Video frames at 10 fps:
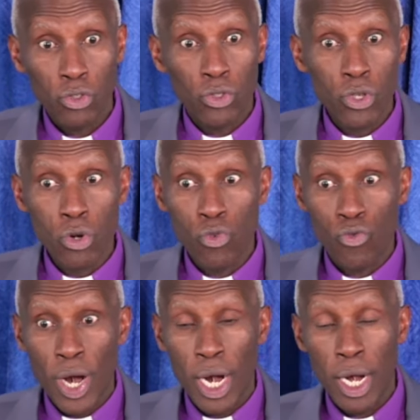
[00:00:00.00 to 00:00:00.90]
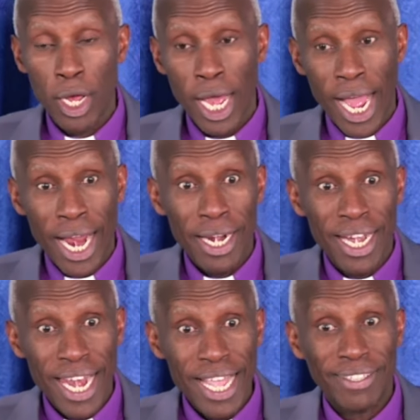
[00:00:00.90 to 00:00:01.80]
silver,
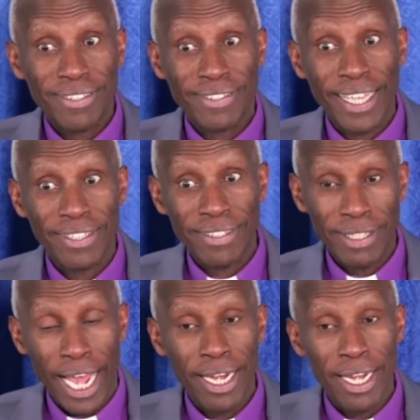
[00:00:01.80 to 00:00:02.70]
a lesser